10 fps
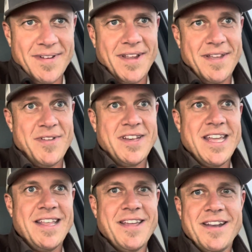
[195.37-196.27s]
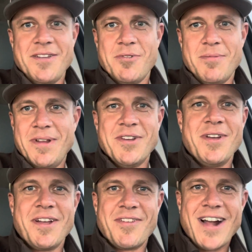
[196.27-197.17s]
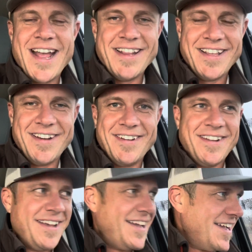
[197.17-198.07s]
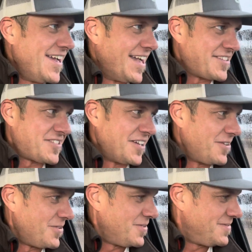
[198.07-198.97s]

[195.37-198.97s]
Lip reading: If it did, then you wouldn't be doing it right. Then it's still